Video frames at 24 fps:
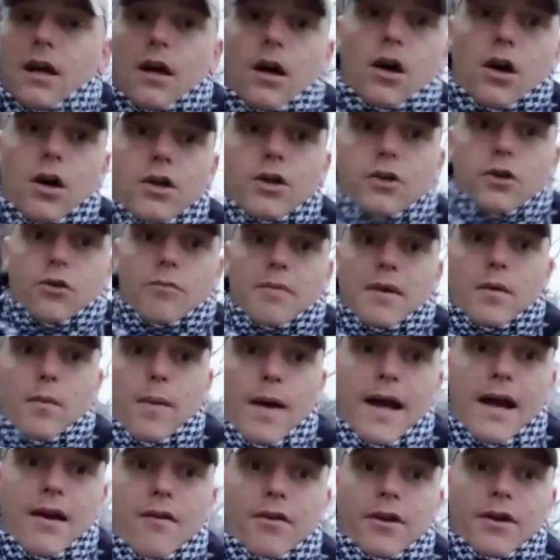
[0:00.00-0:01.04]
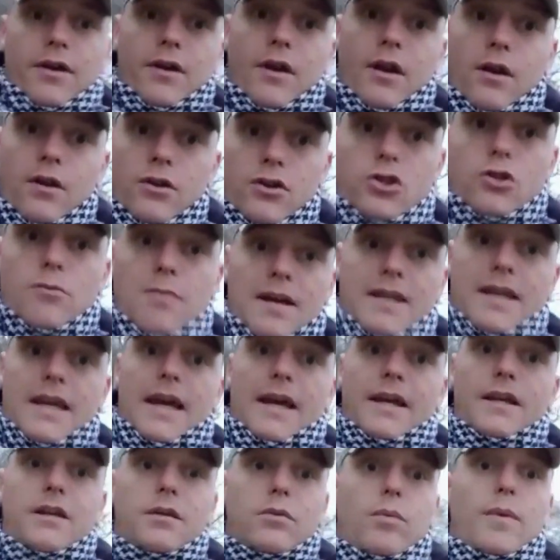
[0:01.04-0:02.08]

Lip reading: Are you going to be wearing summer kit